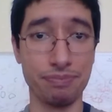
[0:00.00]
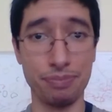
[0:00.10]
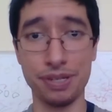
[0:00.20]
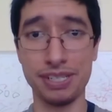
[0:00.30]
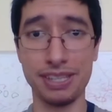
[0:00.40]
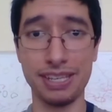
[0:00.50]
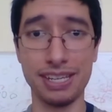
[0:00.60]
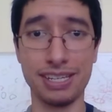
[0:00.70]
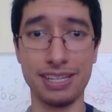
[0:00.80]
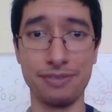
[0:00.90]
personally
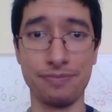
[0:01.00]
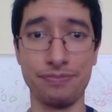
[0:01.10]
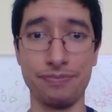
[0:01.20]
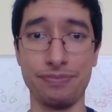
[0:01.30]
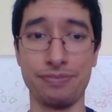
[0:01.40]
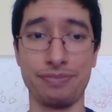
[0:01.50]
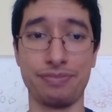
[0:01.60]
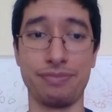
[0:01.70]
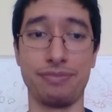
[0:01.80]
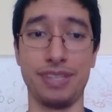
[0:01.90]
think
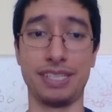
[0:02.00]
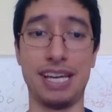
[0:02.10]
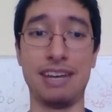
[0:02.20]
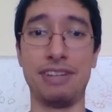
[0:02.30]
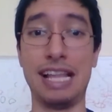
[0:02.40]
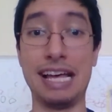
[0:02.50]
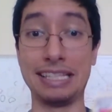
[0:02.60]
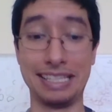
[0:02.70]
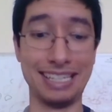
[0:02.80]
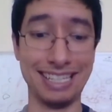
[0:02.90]
it's kind of a lot,